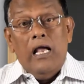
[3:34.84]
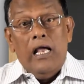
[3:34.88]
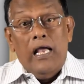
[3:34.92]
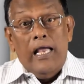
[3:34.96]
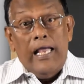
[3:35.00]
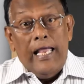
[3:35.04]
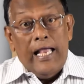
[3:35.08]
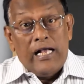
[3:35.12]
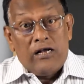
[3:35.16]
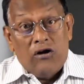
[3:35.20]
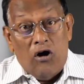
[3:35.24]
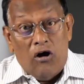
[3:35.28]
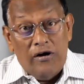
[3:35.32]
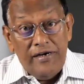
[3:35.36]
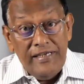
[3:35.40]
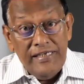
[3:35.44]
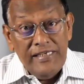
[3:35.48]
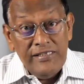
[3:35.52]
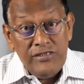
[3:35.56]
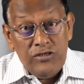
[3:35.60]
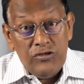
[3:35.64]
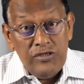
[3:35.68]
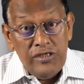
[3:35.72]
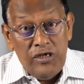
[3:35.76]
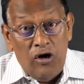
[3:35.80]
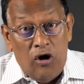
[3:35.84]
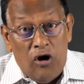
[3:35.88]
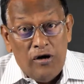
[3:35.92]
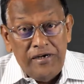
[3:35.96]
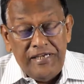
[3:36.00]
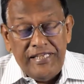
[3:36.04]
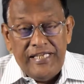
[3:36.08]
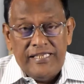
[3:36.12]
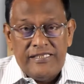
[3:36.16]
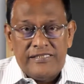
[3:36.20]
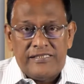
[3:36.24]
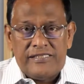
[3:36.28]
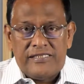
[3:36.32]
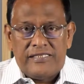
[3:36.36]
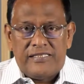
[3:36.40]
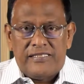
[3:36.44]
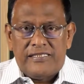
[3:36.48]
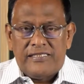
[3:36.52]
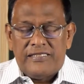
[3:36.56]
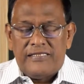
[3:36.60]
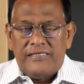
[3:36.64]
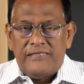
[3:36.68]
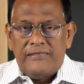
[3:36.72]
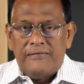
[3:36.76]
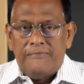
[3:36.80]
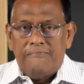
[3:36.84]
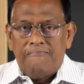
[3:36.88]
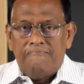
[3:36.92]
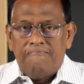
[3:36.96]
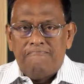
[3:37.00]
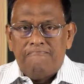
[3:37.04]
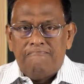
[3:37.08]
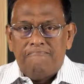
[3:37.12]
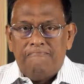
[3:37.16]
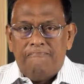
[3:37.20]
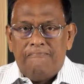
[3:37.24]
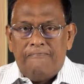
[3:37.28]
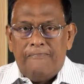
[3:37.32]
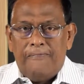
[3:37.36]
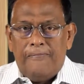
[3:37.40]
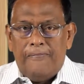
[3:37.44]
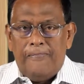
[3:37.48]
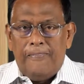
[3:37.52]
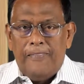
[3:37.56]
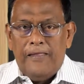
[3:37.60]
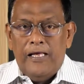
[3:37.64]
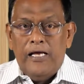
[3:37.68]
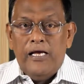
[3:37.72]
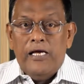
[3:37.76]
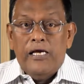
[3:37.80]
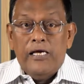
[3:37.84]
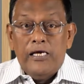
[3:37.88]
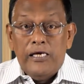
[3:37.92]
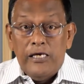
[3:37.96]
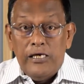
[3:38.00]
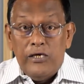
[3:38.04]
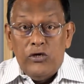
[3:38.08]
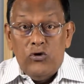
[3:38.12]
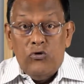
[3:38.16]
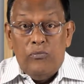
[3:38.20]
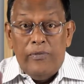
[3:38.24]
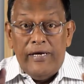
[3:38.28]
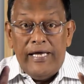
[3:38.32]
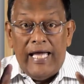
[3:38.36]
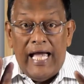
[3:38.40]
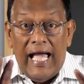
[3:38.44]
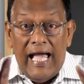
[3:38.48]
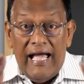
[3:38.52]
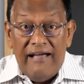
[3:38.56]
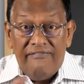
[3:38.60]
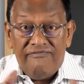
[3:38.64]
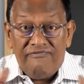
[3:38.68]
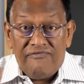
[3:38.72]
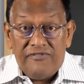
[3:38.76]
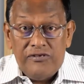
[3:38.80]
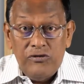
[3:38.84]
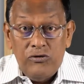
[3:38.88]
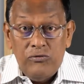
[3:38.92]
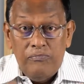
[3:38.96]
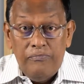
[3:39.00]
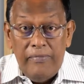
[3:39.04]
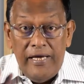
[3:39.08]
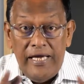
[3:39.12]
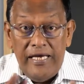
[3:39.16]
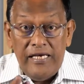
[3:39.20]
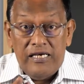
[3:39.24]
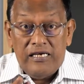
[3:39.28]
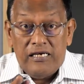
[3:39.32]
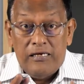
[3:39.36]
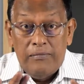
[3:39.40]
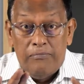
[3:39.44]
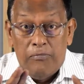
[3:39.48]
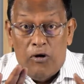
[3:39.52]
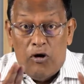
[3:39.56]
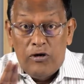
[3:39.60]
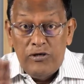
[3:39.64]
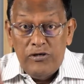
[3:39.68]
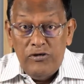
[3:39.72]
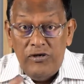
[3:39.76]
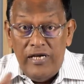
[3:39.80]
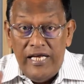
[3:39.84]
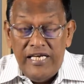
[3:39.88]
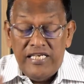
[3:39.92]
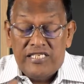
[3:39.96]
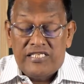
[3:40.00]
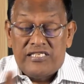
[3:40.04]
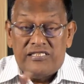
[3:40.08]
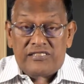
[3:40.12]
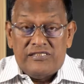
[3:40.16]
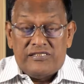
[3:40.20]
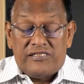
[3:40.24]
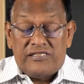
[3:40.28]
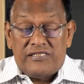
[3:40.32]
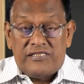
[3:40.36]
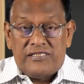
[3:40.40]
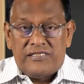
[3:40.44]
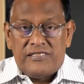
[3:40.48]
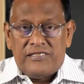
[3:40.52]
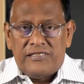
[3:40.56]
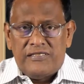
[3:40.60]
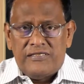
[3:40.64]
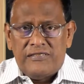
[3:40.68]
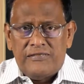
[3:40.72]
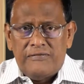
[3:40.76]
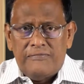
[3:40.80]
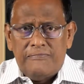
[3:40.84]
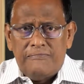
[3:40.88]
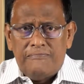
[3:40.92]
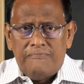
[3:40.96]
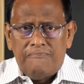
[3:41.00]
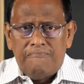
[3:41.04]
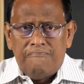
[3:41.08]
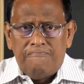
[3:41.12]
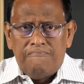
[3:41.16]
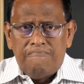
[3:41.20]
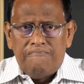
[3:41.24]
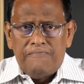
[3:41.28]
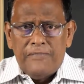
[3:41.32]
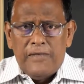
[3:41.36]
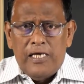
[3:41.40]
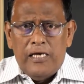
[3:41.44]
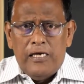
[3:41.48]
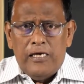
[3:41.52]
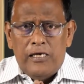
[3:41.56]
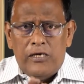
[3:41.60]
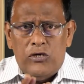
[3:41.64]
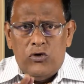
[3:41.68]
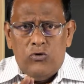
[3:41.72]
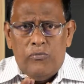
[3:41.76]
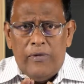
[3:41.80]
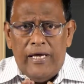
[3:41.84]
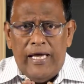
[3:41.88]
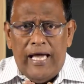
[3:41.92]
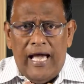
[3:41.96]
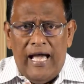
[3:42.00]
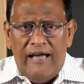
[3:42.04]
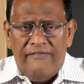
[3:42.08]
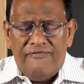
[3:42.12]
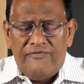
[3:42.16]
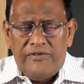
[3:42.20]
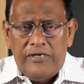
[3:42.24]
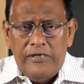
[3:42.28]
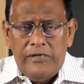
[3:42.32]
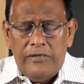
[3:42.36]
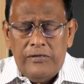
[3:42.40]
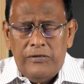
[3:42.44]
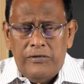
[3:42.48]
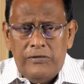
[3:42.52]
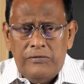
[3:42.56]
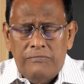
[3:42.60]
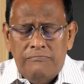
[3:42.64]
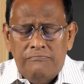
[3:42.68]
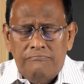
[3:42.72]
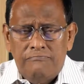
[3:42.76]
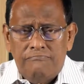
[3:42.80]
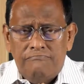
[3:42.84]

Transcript: according to the audience, you may have to make modulations. You may have to